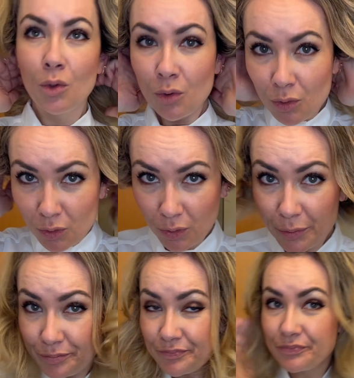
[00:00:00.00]
Whew.
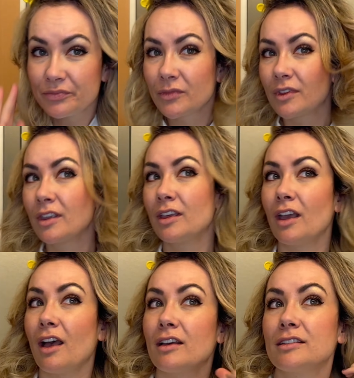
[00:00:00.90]

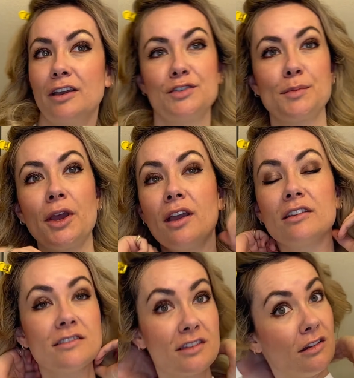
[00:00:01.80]
Yeah, hairspray,
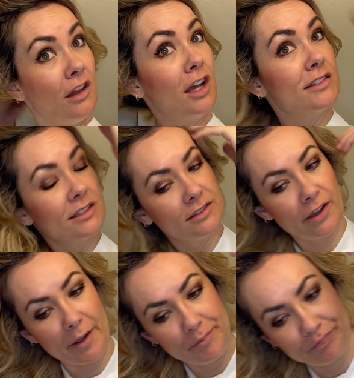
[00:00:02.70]
that's a lot. Okay,